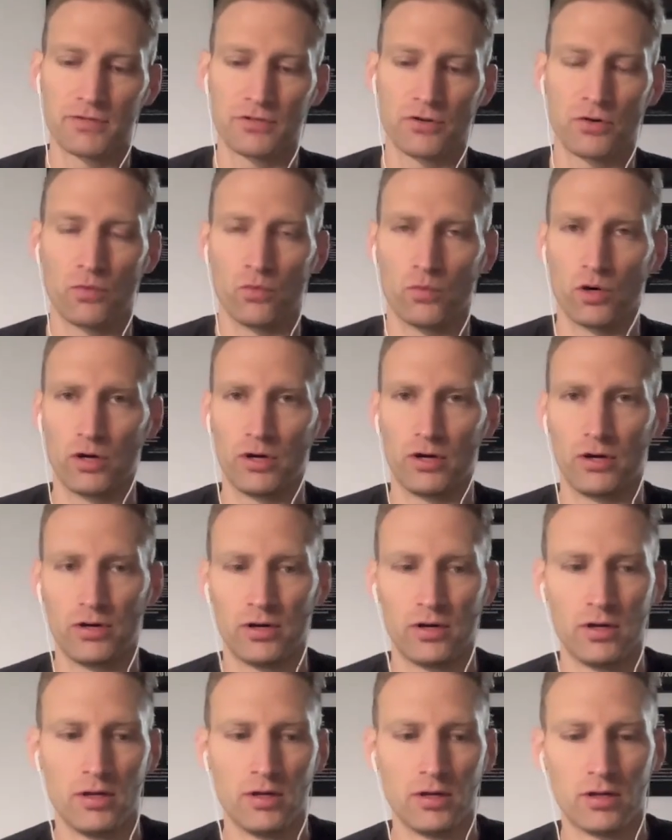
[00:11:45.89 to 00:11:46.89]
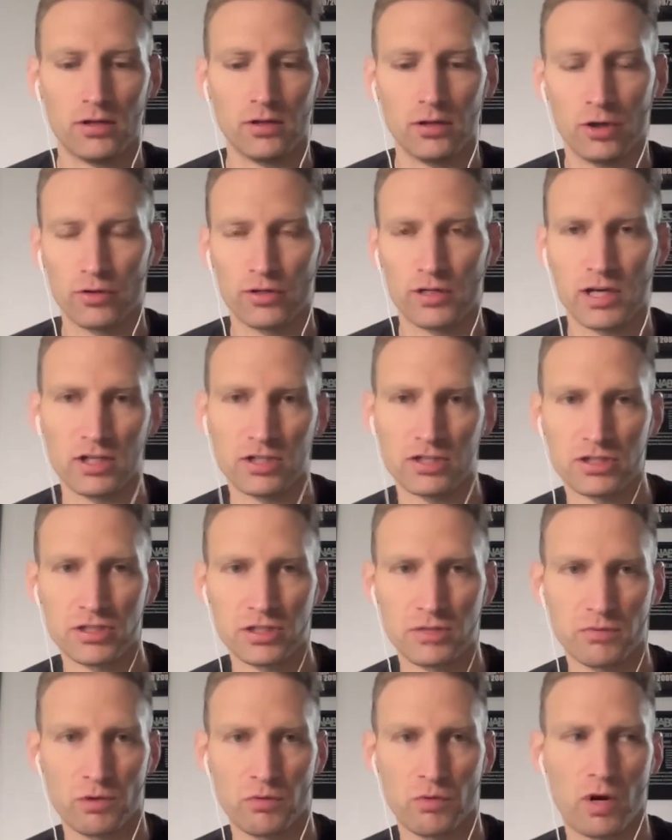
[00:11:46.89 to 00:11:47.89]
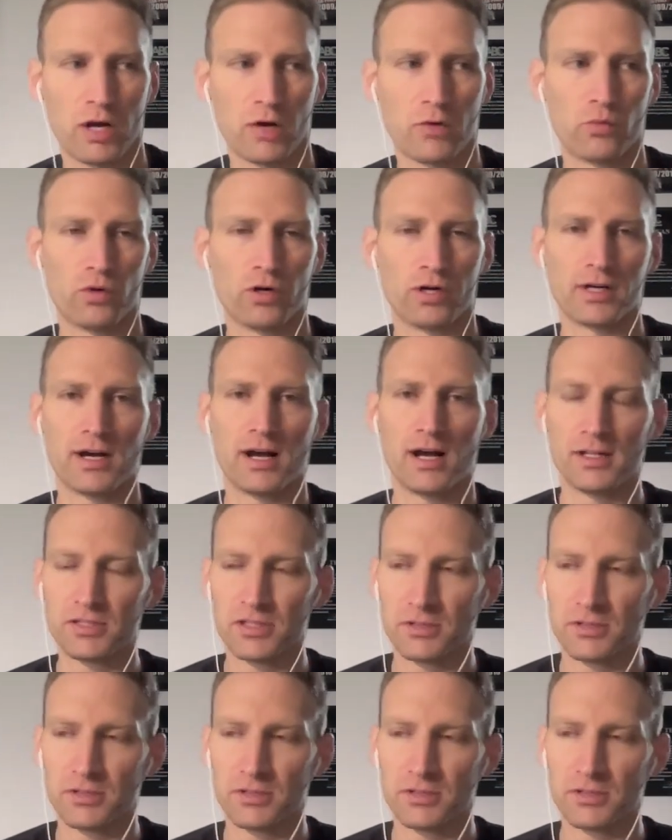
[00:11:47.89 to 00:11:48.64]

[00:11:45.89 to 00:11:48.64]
So what are locations that we want to work on?